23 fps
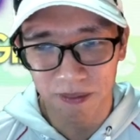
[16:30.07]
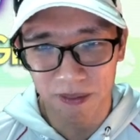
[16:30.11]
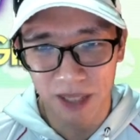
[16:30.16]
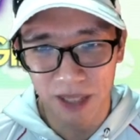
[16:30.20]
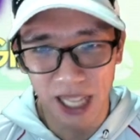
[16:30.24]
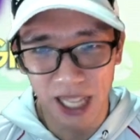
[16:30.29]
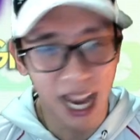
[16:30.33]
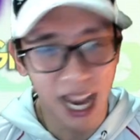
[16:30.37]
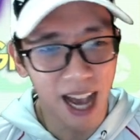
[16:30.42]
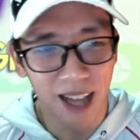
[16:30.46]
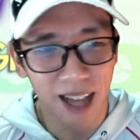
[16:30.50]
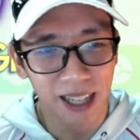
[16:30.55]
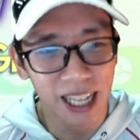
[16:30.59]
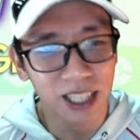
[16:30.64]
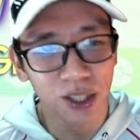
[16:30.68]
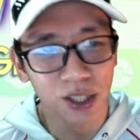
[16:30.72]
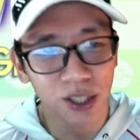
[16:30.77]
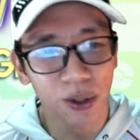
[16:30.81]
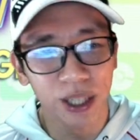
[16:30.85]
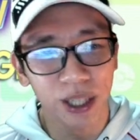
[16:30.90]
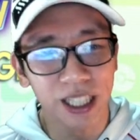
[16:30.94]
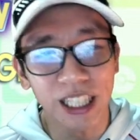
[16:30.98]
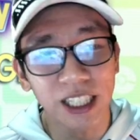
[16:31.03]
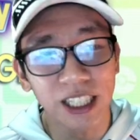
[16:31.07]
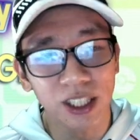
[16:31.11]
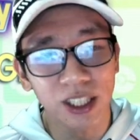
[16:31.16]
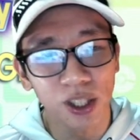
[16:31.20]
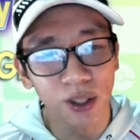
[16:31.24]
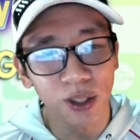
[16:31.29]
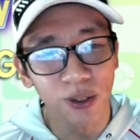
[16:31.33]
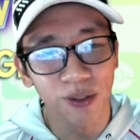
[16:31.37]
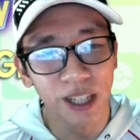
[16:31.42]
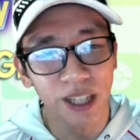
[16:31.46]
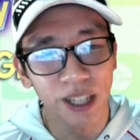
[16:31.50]
Yeah, enjoy these
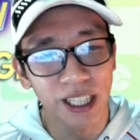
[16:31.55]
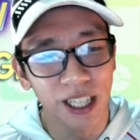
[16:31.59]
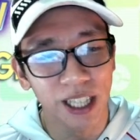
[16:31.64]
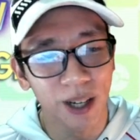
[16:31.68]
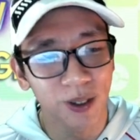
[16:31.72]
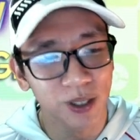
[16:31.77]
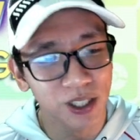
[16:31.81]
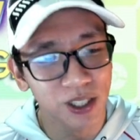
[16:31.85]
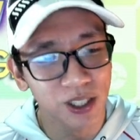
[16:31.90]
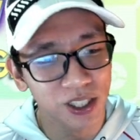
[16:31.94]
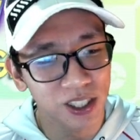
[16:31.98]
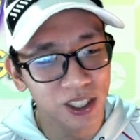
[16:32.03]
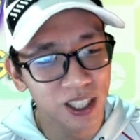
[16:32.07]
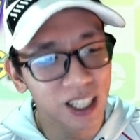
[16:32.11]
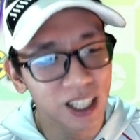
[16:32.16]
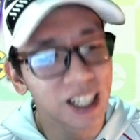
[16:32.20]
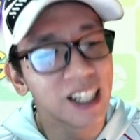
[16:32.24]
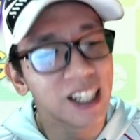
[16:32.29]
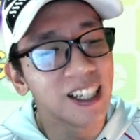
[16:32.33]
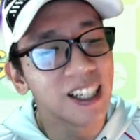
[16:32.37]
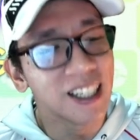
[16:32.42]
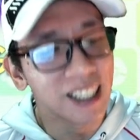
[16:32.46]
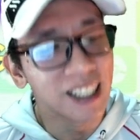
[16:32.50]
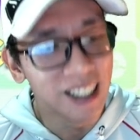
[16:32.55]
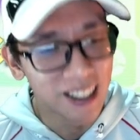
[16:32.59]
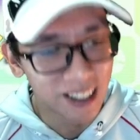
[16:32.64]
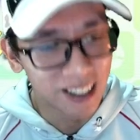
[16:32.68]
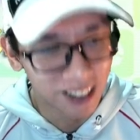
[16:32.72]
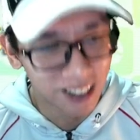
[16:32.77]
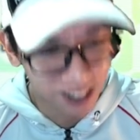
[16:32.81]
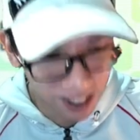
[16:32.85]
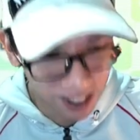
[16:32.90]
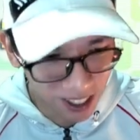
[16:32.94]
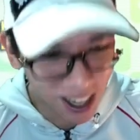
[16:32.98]
two videos.
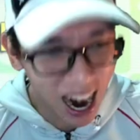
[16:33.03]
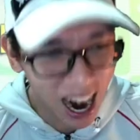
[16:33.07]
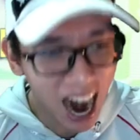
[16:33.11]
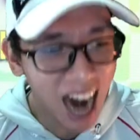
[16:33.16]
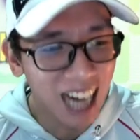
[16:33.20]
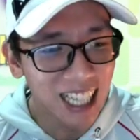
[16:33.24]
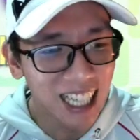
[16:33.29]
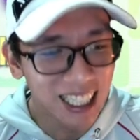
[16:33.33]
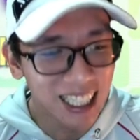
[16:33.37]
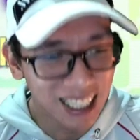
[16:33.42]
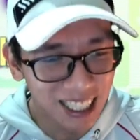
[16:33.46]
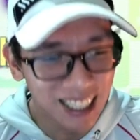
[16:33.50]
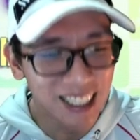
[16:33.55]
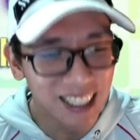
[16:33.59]
Rawr.